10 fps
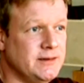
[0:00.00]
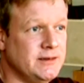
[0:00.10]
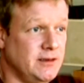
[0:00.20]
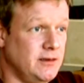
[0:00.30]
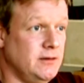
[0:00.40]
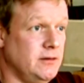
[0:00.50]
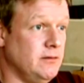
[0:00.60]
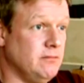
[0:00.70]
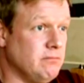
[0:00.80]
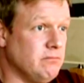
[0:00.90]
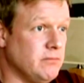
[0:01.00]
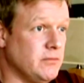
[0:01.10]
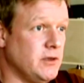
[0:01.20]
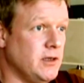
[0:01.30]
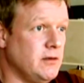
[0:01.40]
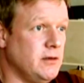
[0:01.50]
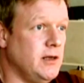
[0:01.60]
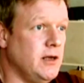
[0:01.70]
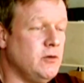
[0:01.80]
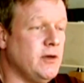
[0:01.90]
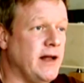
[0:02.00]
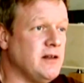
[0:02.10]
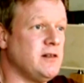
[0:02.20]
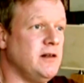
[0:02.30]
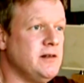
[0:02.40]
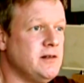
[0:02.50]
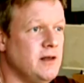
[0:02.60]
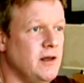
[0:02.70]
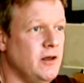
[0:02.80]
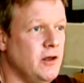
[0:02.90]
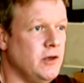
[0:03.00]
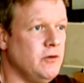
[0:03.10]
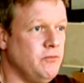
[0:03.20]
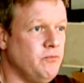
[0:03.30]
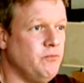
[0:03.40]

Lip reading: So the local councillors who,